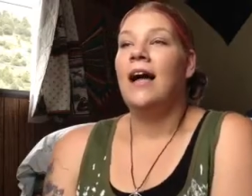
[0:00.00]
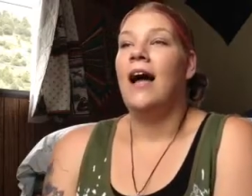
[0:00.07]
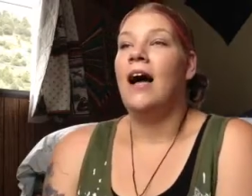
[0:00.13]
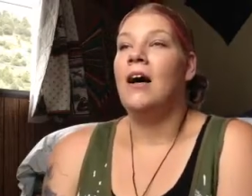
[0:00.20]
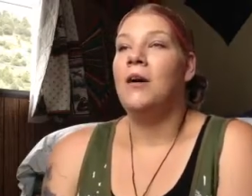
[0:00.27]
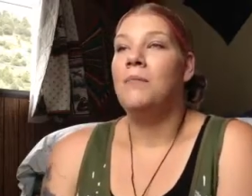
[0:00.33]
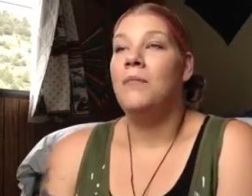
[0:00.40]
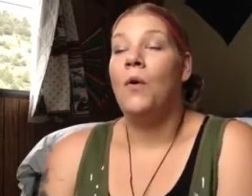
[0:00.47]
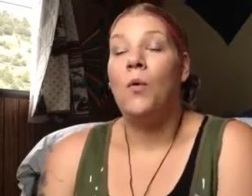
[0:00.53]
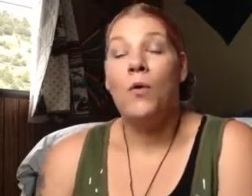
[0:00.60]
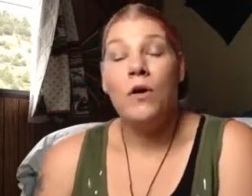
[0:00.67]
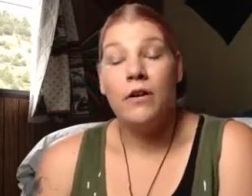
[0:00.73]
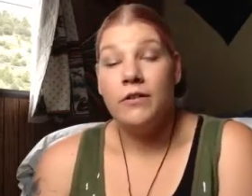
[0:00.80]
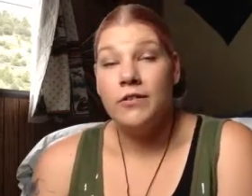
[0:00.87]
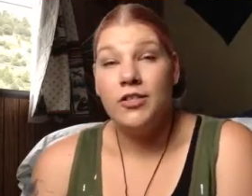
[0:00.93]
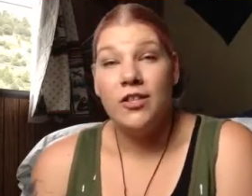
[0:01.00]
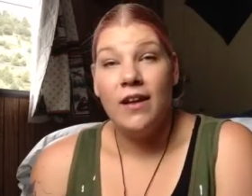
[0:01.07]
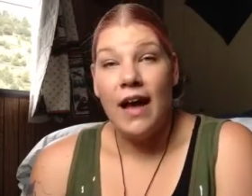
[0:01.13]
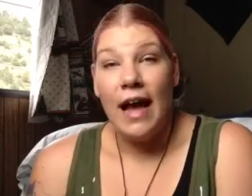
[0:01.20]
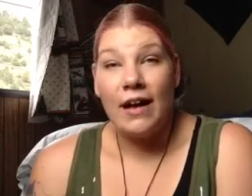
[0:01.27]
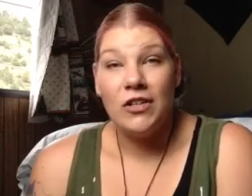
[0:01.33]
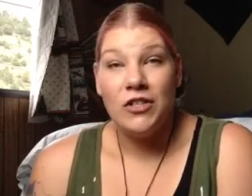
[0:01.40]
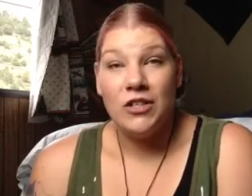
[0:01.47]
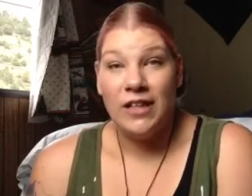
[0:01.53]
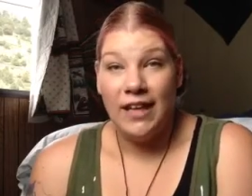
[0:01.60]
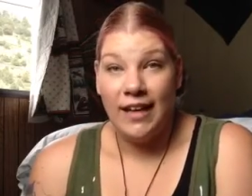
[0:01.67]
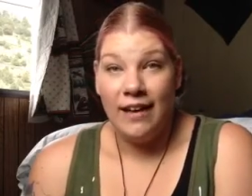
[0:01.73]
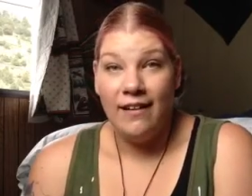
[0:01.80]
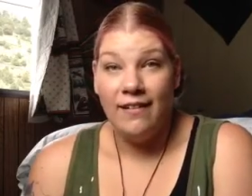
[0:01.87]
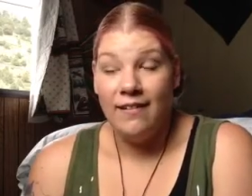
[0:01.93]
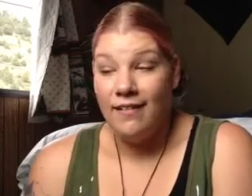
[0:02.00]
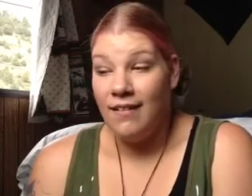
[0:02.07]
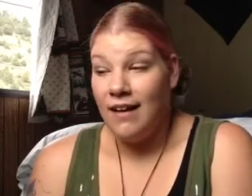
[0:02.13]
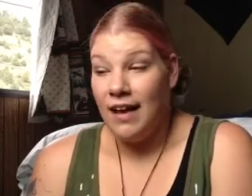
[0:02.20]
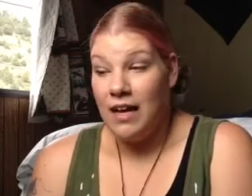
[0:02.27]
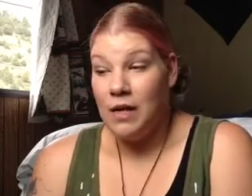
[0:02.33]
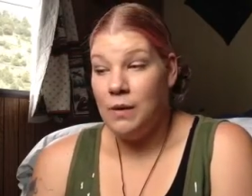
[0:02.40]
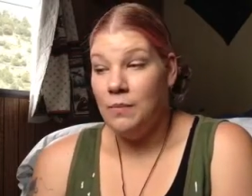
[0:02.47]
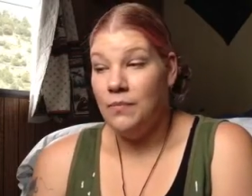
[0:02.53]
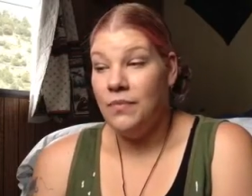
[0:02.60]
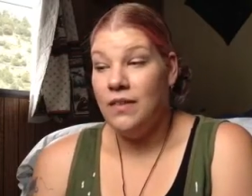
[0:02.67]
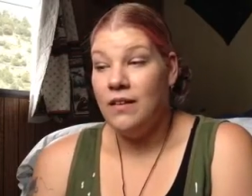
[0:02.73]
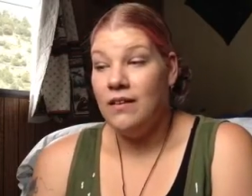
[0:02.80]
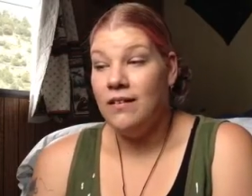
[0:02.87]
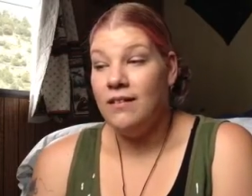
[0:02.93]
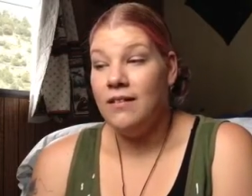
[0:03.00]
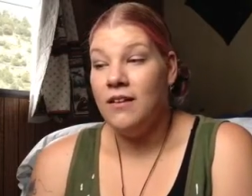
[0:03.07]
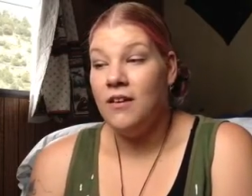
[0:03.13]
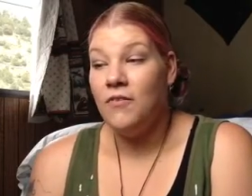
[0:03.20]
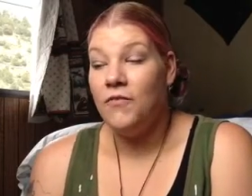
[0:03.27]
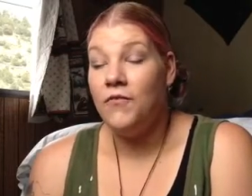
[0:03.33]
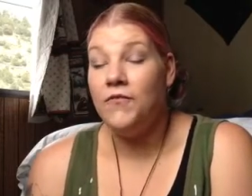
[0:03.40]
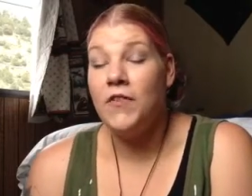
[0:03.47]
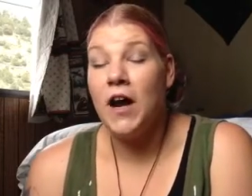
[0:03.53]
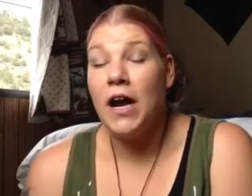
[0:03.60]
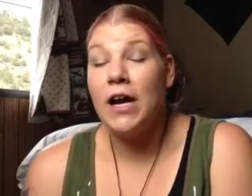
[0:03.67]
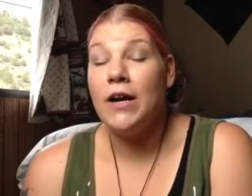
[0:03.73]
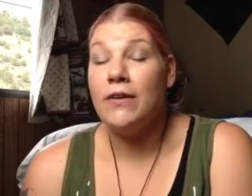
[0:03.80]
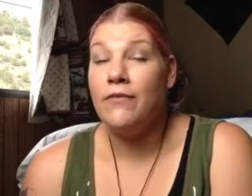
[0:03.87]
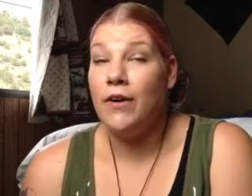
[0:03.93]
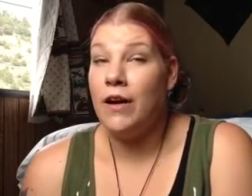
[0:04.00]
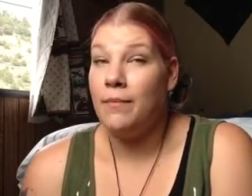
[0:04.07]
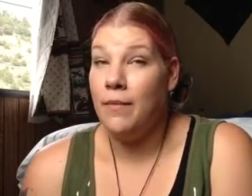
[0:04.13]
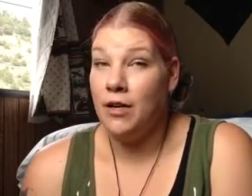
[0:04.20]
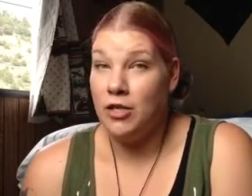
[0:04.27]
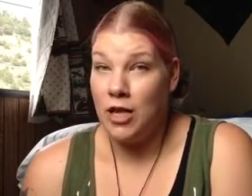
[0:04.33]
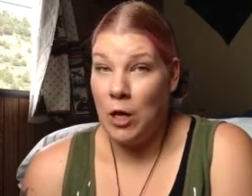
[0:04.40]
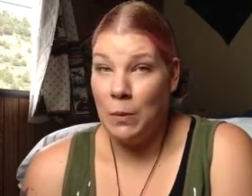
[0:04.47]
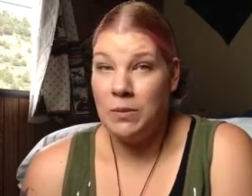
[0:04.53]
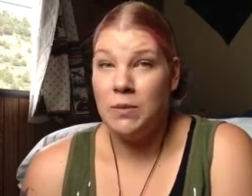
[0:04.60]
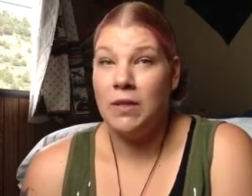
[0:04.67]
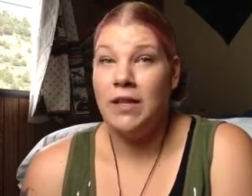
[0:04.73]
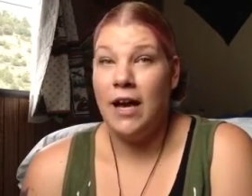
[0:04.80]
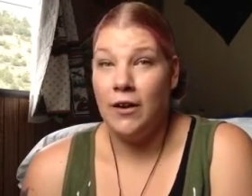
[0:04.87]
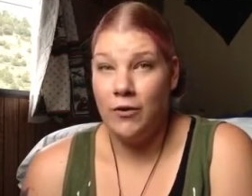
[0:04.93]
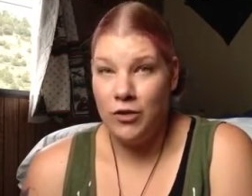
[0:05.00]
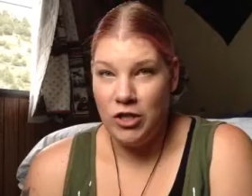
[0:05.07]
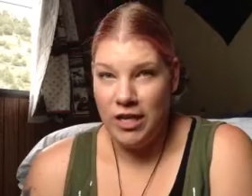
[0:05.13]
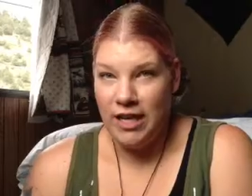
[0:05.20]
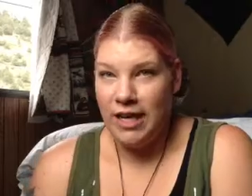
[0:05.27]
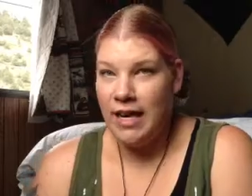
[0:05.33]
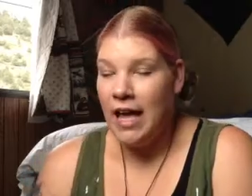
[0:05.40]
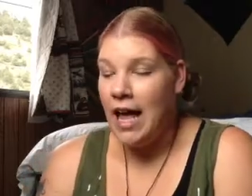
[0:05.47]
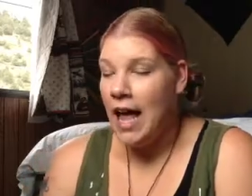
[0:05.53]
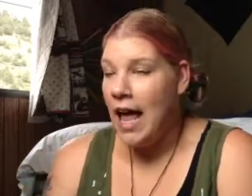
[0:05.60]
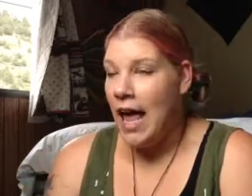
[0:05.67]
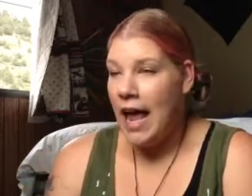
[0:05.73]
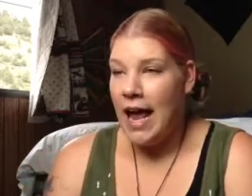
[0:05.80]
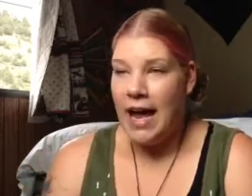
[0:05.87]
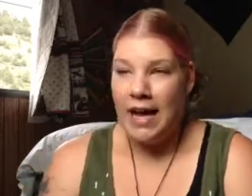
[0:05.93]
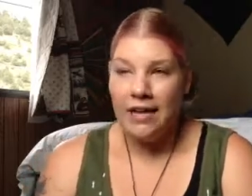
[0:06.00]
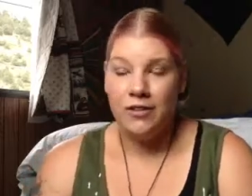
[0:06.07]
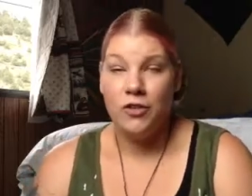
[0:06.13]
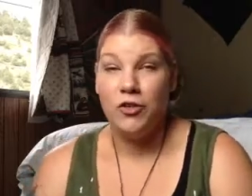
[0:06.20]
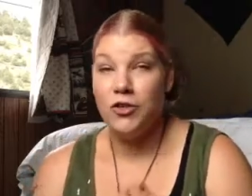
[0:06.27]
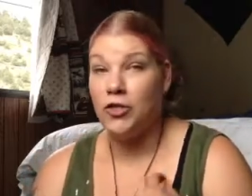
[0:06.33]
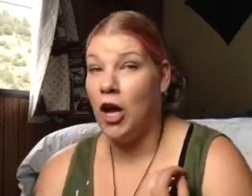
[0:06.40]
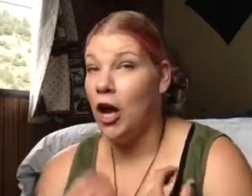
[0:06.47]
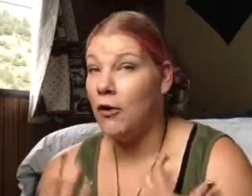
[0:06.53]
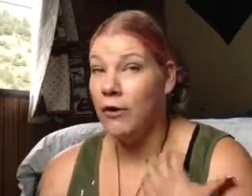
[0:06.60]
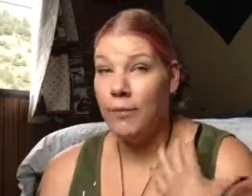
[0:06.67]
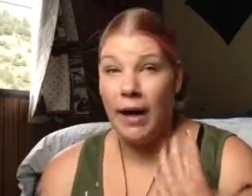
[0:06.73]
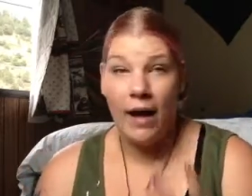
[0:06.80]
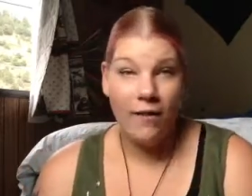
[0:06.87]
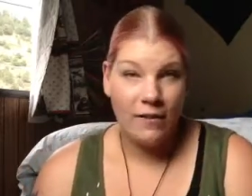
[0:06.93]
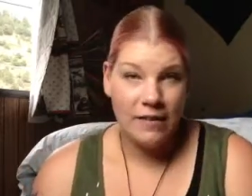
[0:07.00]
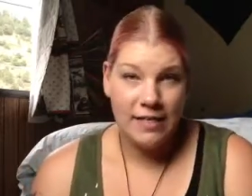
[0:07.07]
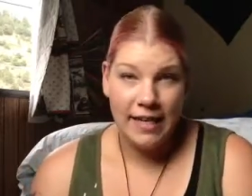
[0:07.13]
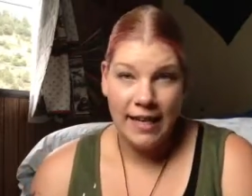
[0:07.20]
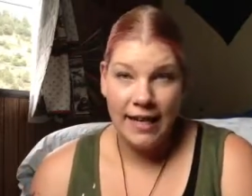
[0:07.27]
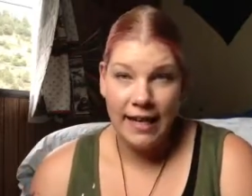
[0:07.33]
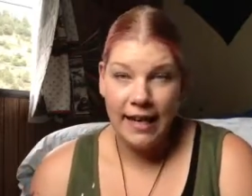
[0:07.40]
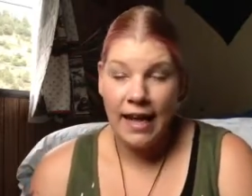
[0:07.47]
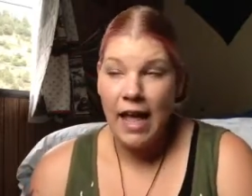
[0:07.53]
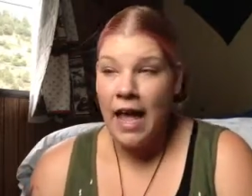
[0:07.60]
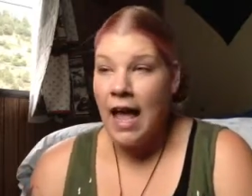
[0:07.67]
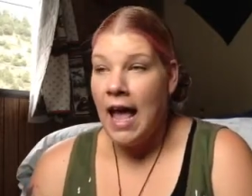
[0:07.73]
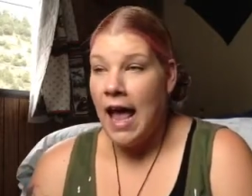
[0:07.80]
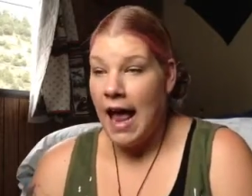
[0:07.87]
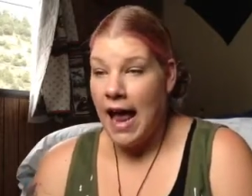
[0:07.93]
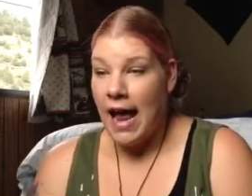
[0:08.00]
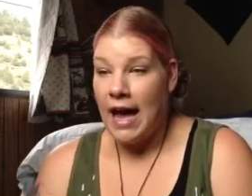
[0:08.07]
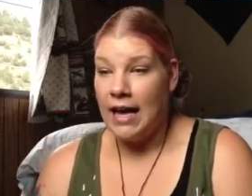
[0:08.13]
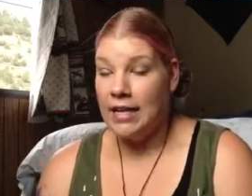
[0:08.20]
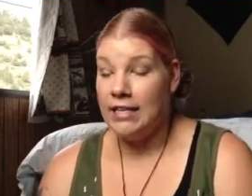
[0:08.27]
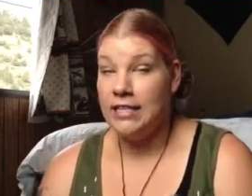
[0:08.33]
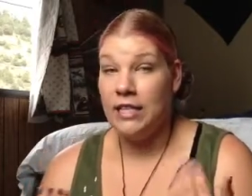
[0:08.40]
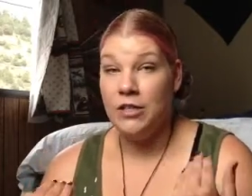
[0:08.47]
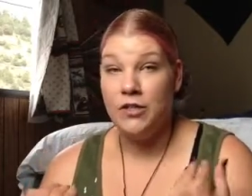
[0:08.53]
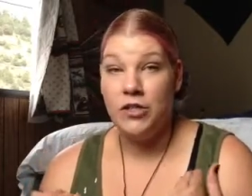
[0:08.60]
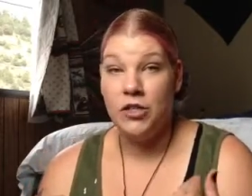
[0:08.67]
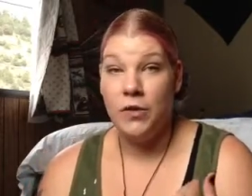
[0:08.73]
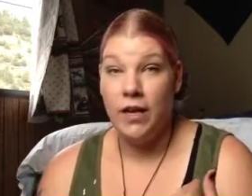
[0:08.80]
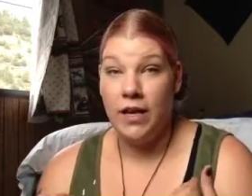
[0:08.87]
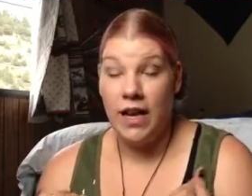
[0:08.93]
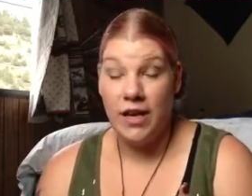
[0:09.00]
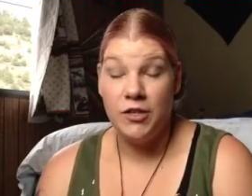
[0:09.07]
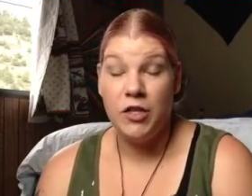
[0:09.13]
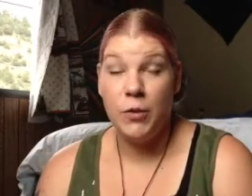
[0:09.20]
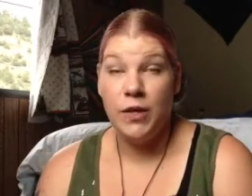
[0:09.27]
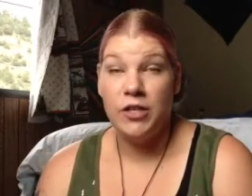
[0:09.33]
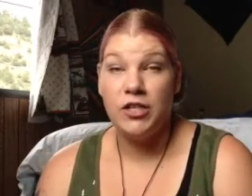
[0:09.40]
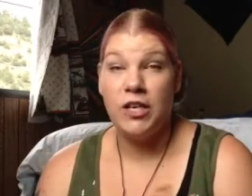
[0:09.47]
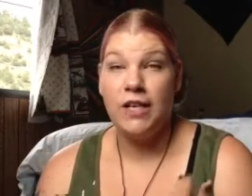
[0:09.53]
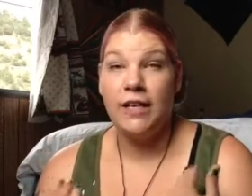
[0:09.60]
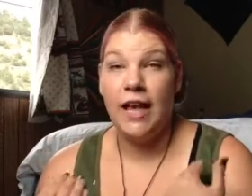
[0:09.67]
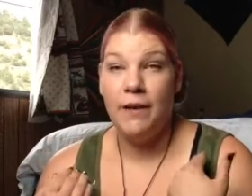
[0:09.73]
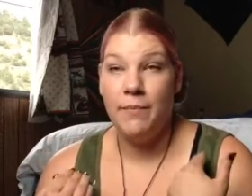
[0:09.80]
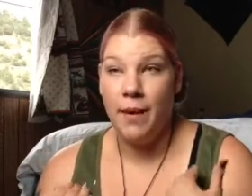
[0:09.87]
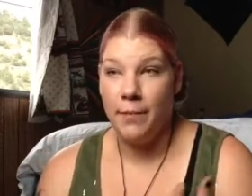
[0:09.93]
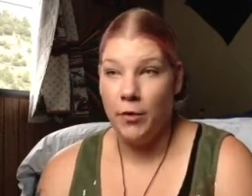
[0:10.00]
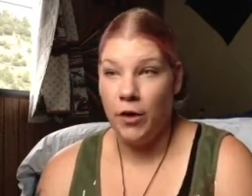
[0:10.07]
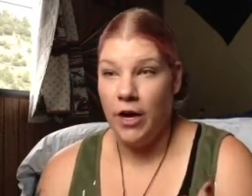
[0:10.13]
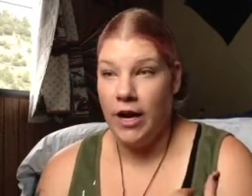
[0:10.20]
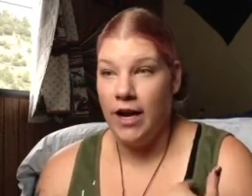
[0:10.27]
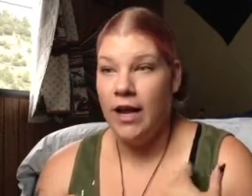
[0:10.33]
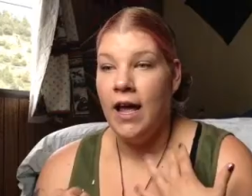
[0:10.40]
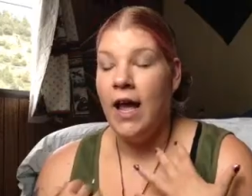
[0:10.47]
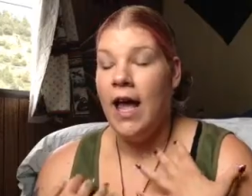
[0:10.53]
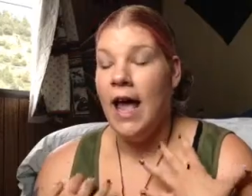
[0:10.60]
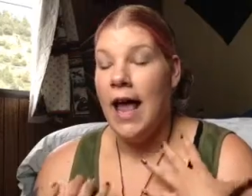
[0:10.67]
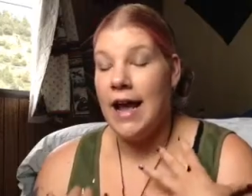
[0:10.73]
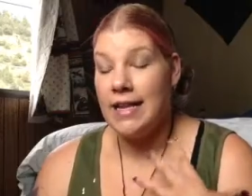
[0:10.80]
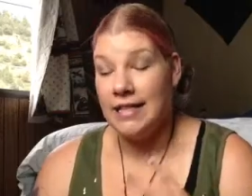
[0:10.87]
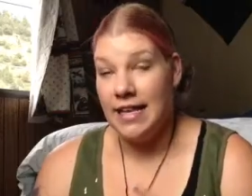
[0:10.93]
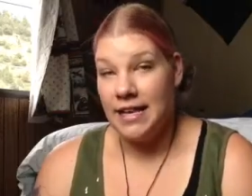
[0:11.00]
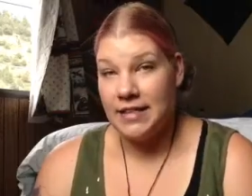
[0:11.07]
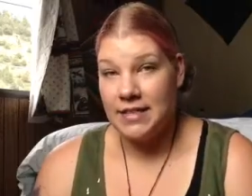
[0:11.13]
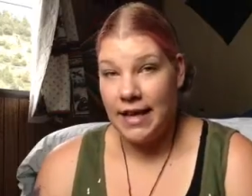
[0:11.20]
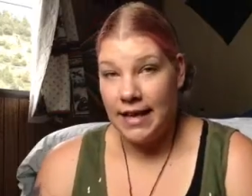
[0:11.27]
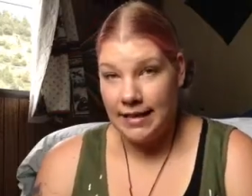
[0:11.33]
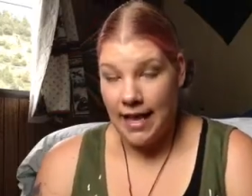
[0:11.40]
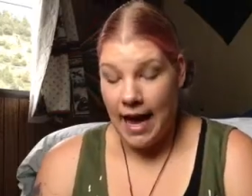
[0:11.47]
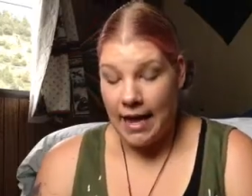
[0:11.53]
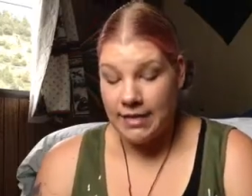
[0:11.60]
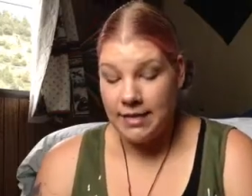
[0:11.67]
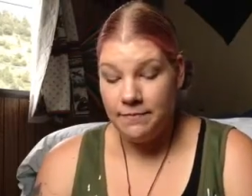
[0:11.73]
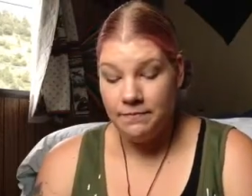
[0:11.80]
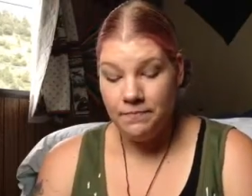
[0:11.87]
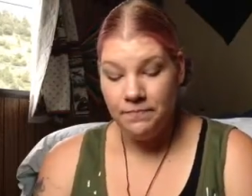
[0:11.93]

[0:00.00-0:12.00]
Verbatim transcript: Um, orange, actually, um, very, very much helps with energy and chakra balancing and intu intuition and memory and things like that.